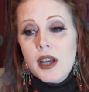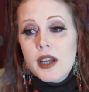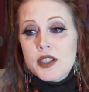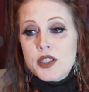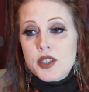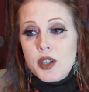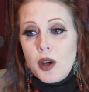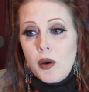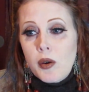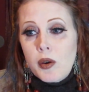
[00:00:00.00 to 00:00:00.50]

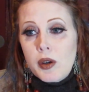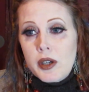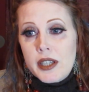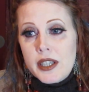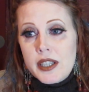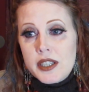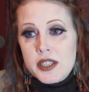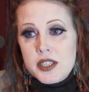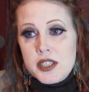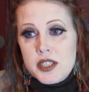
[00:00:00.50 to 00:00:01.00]
So
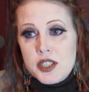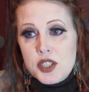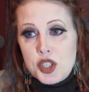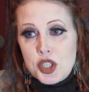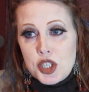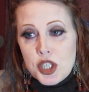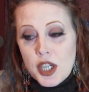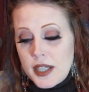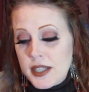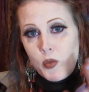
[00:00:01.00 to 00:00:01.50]
it's
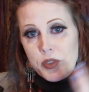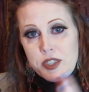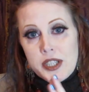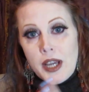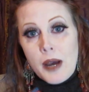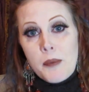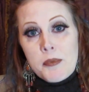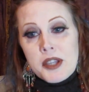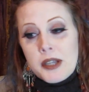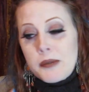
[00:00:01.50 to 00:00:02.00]
just
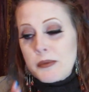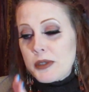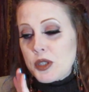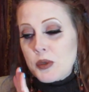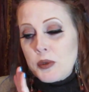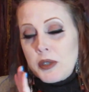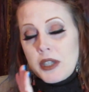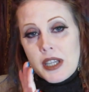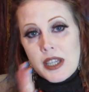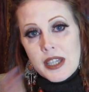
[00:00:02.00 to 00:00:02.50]
something
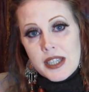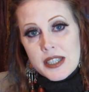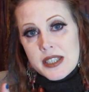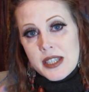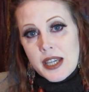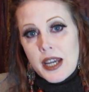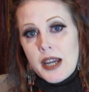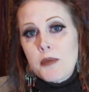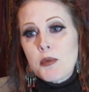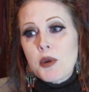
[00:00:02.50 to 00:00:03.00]
between this
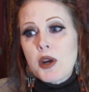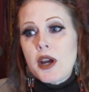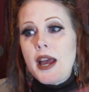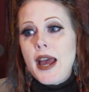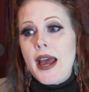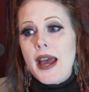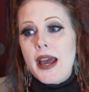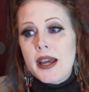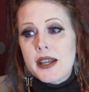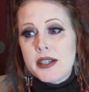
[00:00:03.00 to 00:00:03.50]
camera
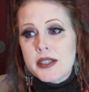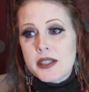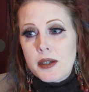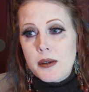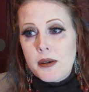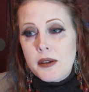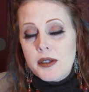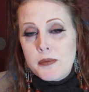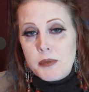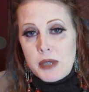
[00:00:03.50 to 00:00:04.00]
and
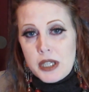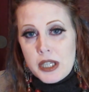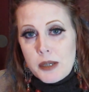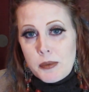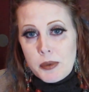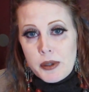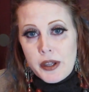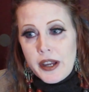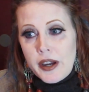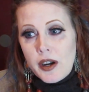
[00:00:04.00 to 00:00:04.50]
Media
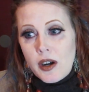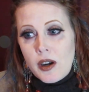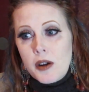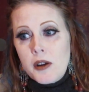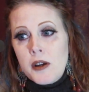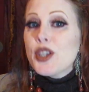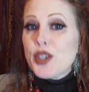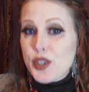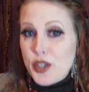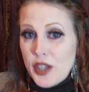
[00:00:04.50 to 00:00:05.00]
Player,
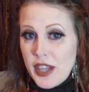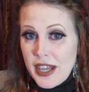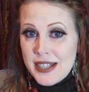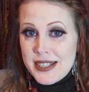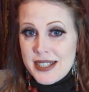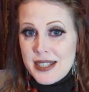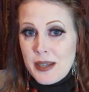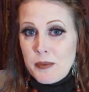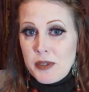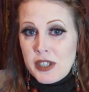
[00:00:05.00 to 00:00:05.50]
so that's
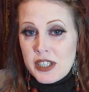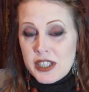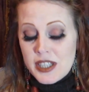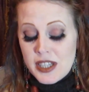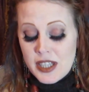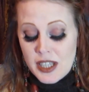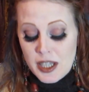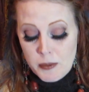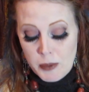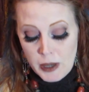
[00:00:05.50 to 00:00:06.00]
something to
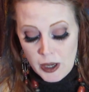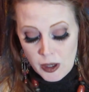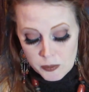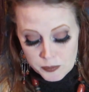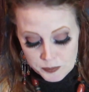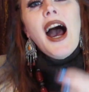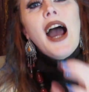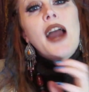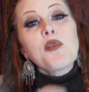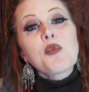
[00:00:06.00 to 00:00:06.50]
think about.
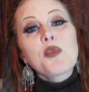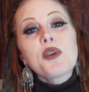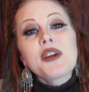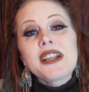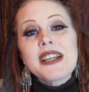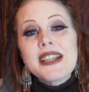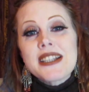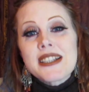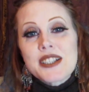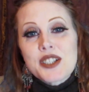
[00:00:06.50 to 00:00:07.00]
I
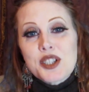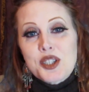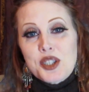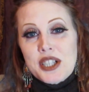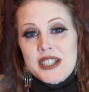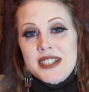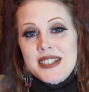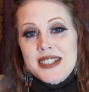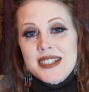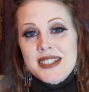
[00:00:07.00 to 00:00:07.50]
really didn't
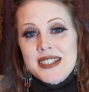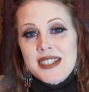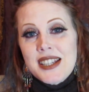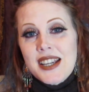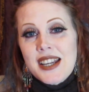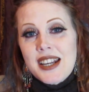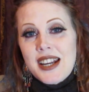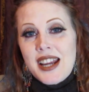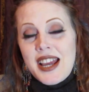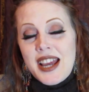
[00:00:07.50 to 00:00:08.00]
trust this
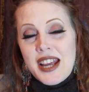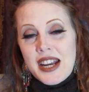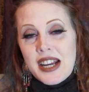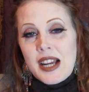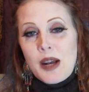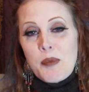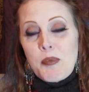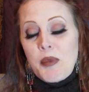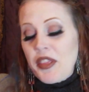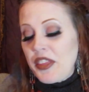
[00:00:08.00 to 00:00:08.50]
thing and I had a
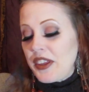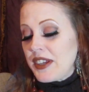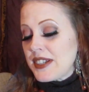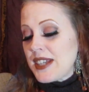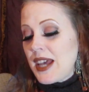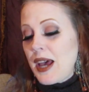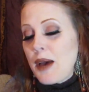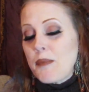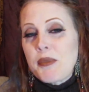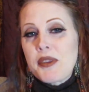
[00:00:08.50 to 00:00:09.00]
couple things
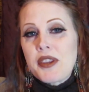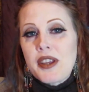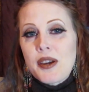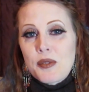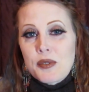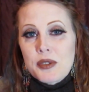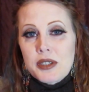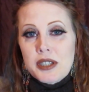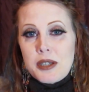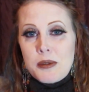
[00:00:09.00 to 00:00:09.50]
happen that
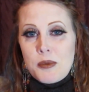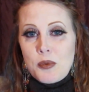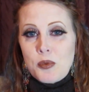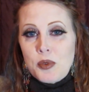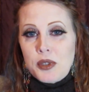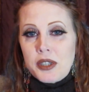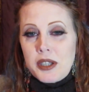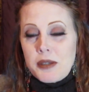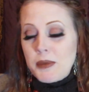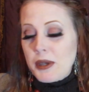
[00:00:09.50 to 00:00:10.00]
really
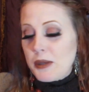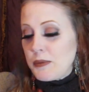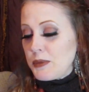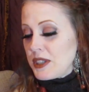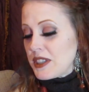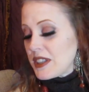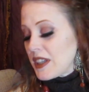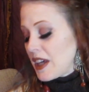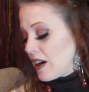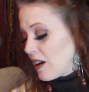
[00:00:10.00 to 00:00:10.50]
made me
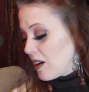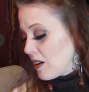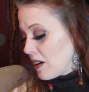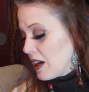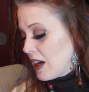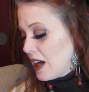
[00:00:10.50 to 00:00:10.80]
scared.